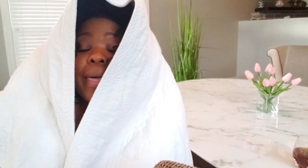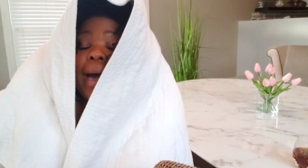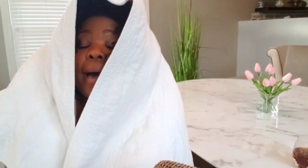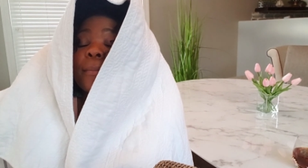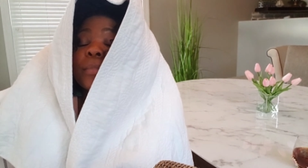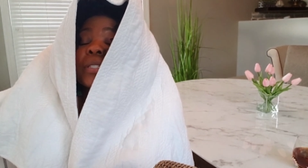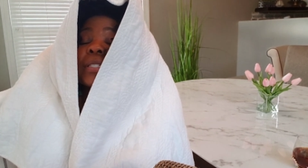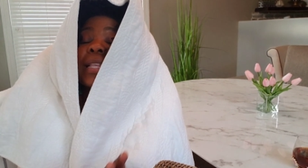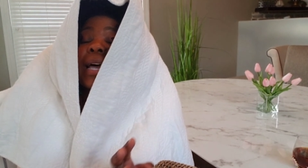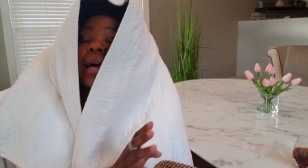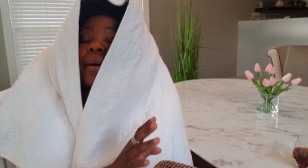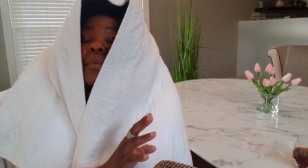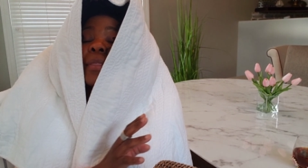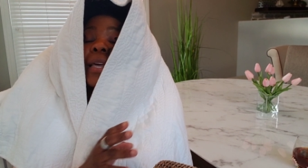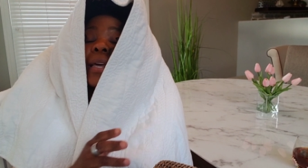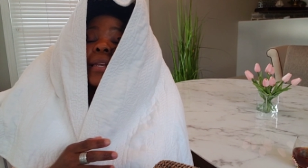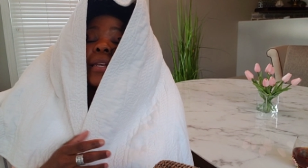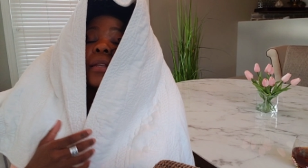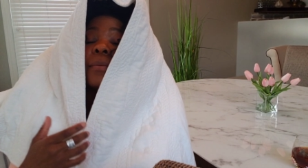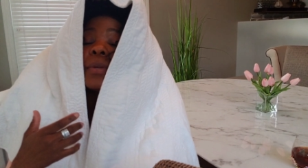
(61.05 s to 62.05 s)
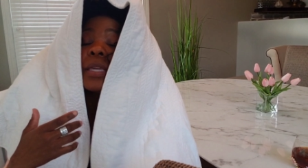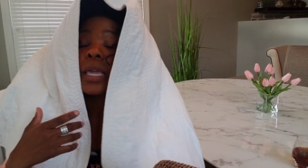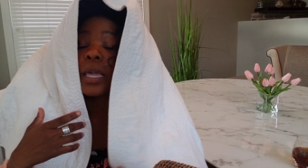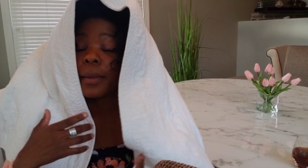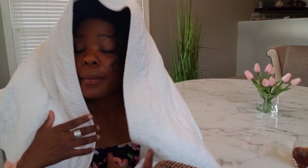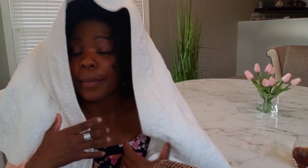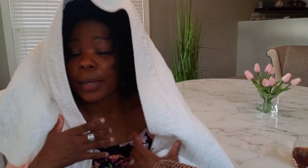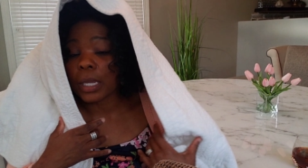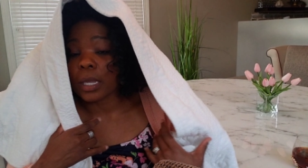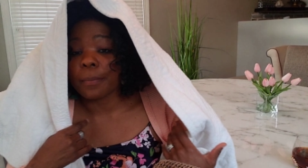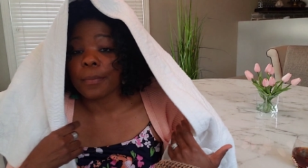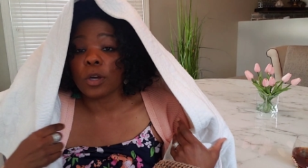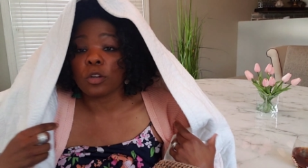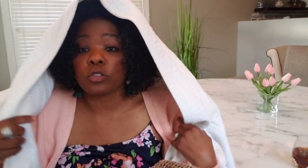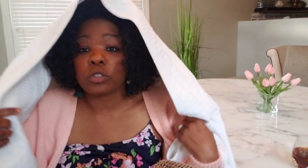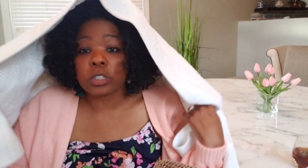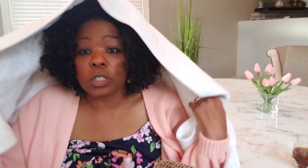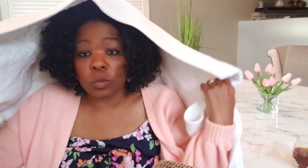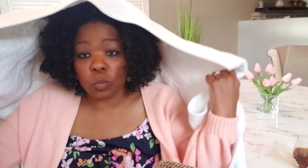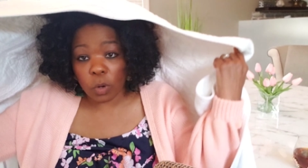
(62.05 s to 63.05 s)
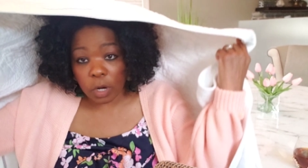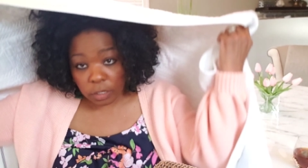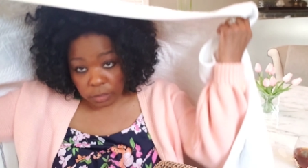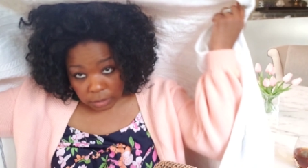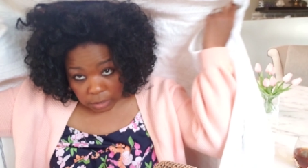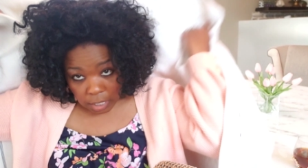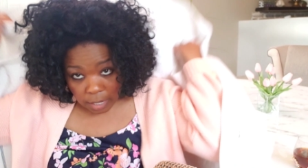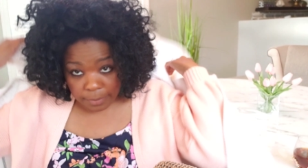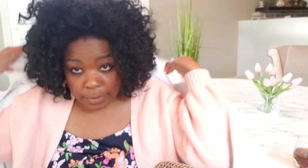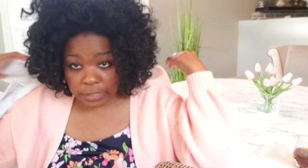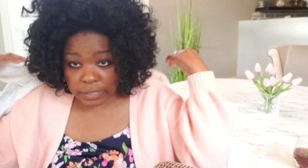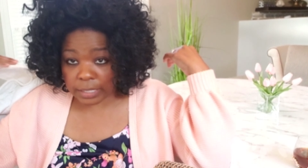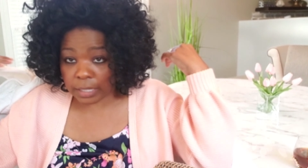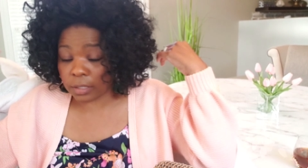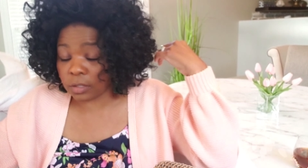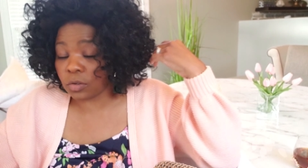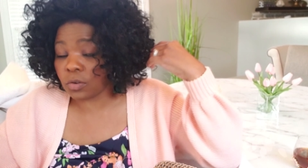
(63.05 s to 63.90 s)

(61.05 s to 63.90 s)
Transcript: I'm stop letting them get me emotionally worked up because they're